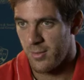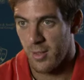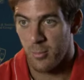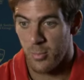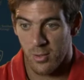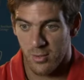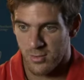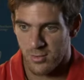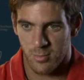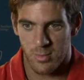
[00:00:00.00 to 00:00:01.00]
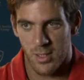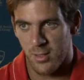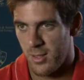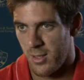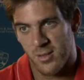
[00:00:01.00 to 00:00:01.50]
10 points to
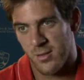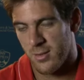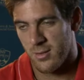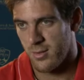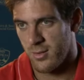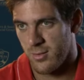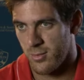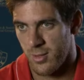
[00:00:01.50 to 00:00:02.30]
play this